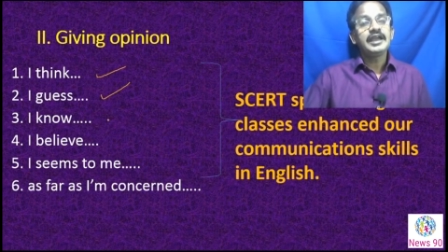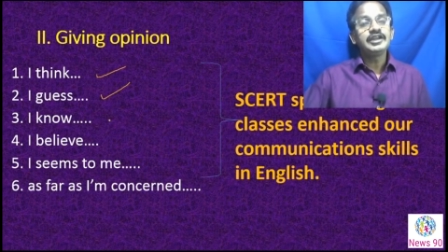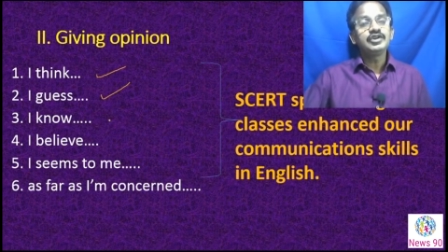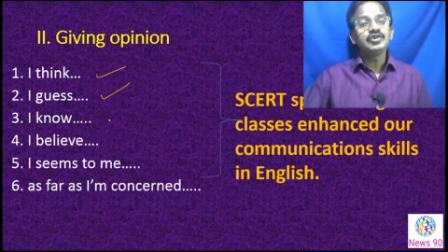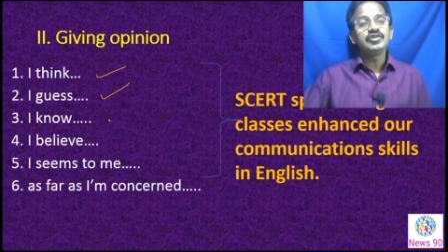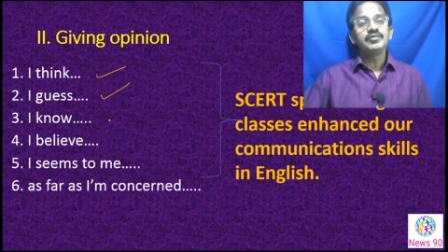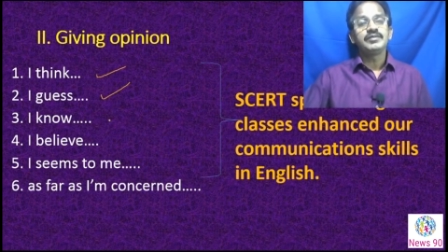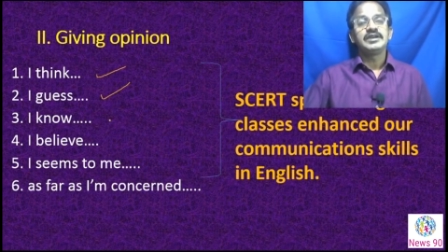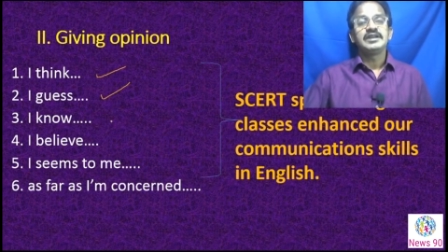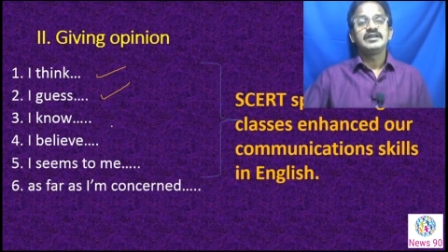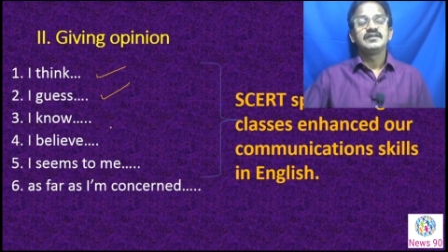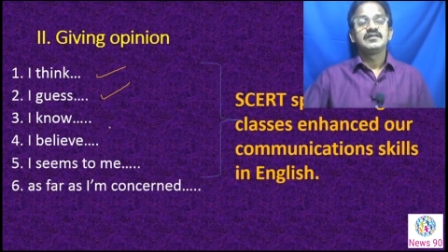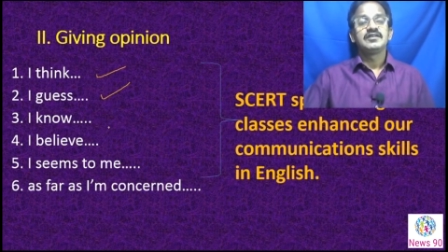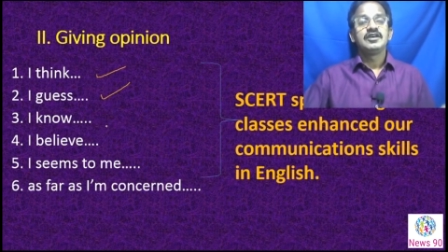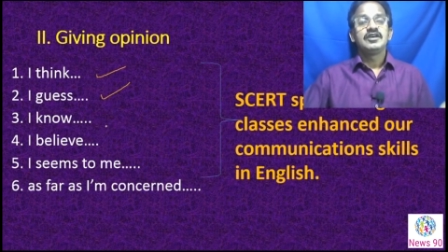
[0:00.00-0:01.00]
I know
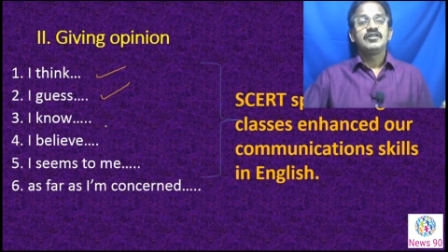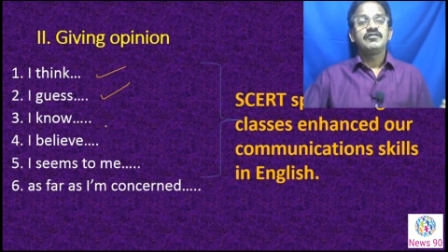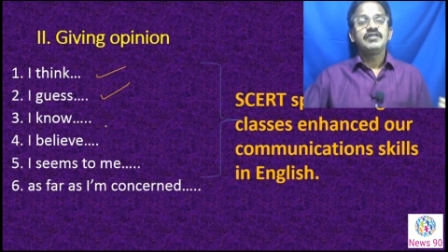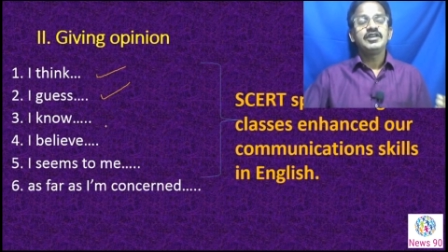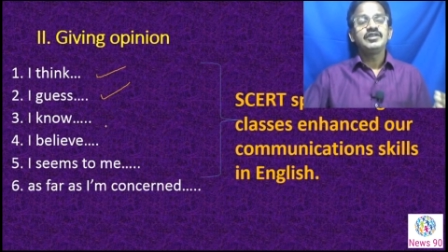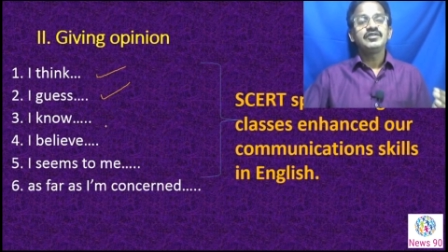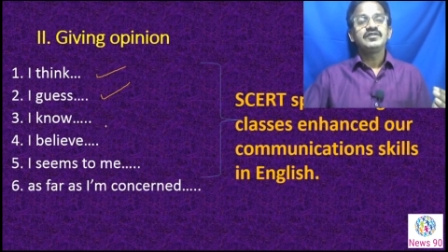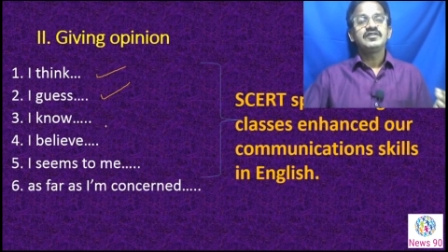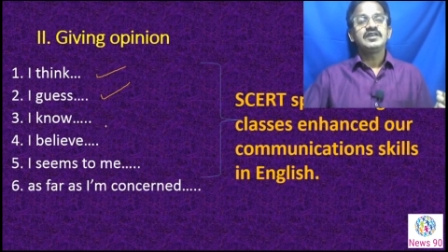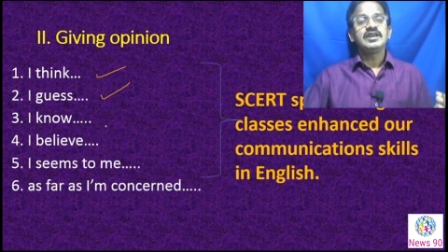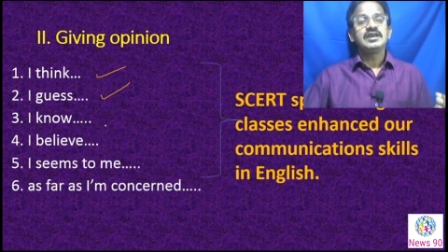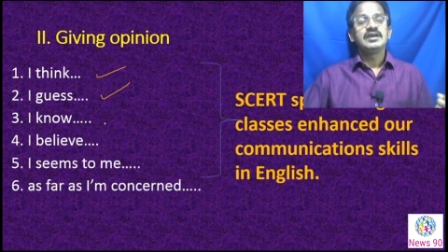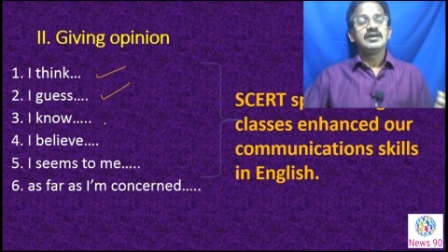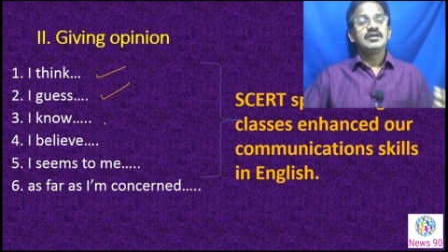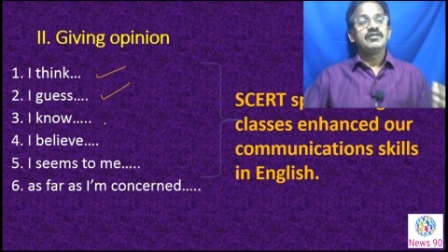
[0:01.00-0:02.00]
means when you
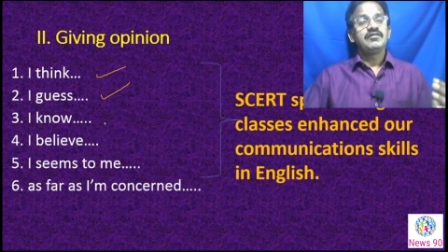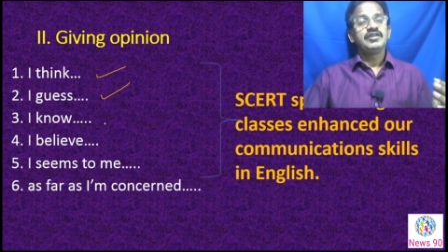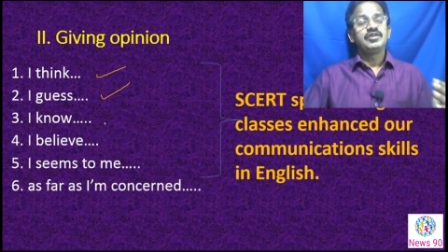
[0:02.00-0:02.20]
say